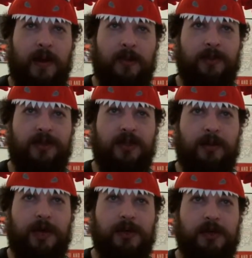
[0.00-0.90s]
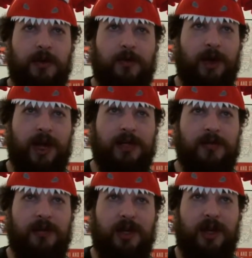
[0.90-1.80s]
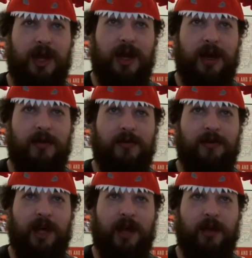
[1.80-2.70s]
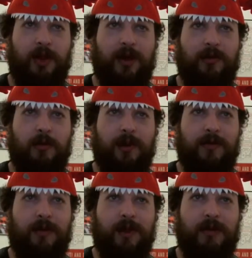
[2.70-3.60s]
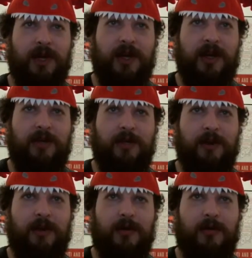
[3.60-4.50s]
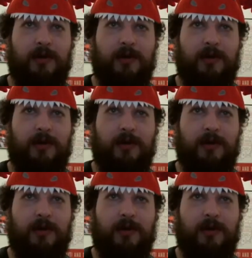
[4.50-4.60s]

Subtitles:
So I'm not sure if we'll actually be able to have like a lava river that we can divert and